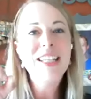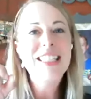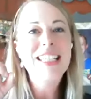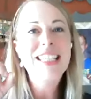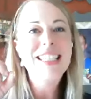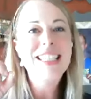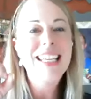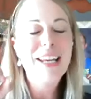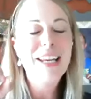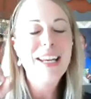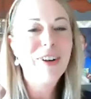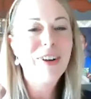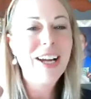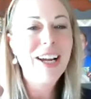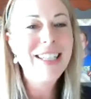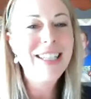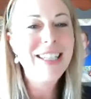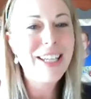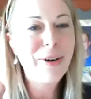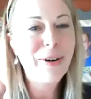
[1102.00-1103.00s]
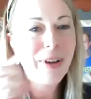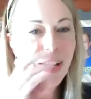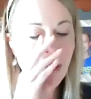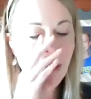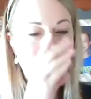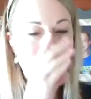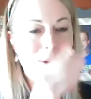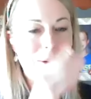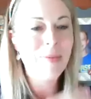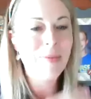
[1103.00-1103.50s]
Authenticity, friends. There we
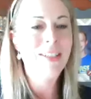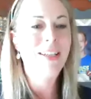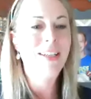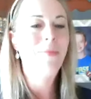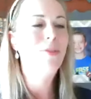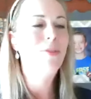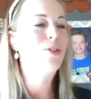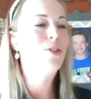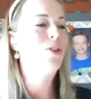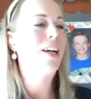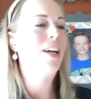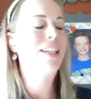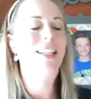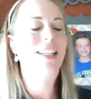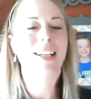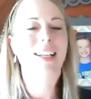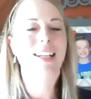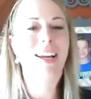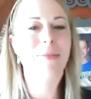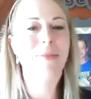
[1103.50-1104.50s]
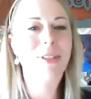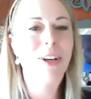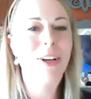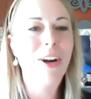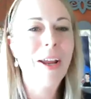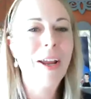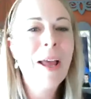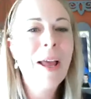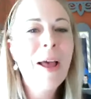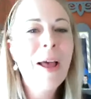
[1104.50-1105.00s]
go. I'm I'm distracted. I'm
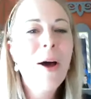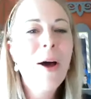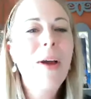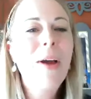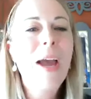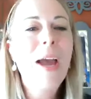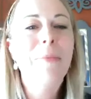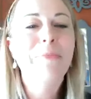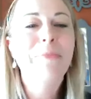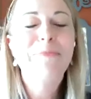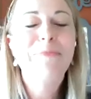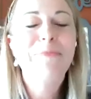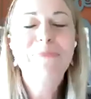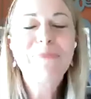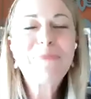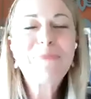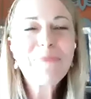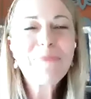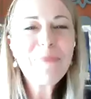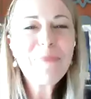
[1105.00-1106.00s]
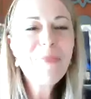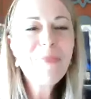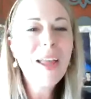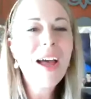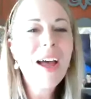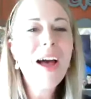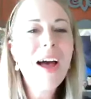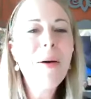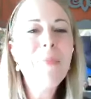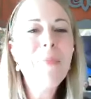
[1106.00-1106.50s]
sorry. Okay.
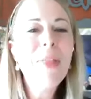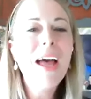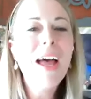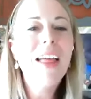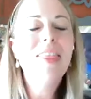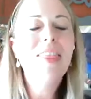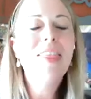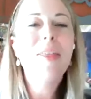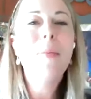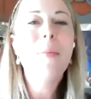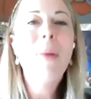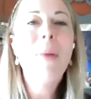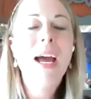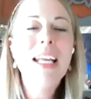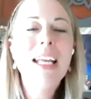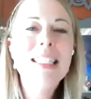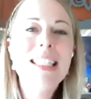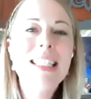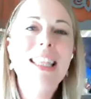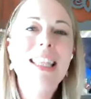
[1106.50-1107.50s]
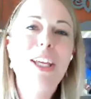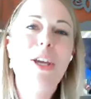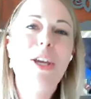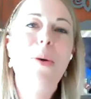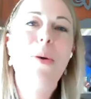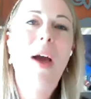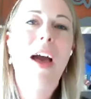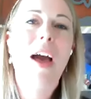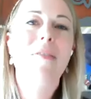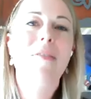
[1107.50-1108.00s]
Um, the mindset that
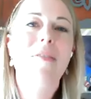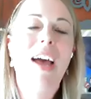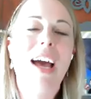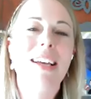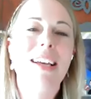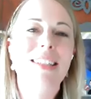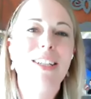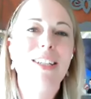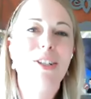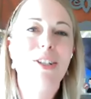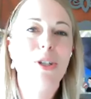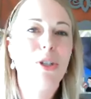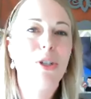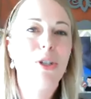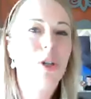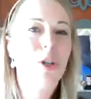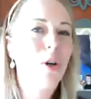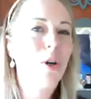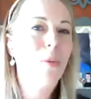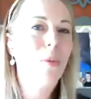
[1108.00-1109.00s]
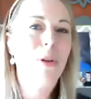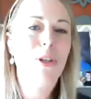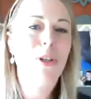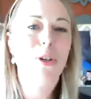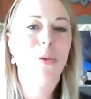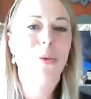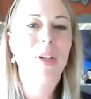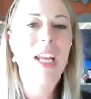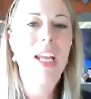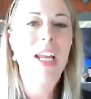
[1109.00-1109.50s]
you have has to determine
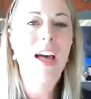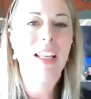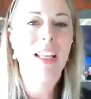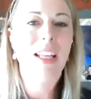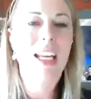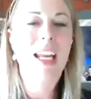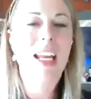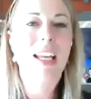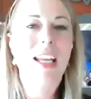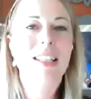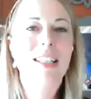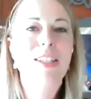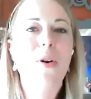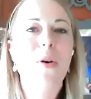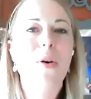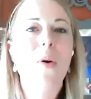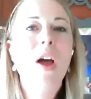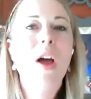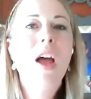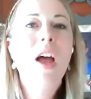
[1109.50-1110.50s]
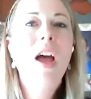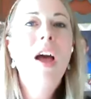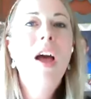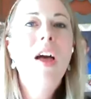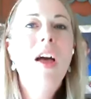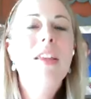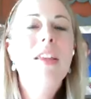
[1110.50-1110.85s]
your reality. So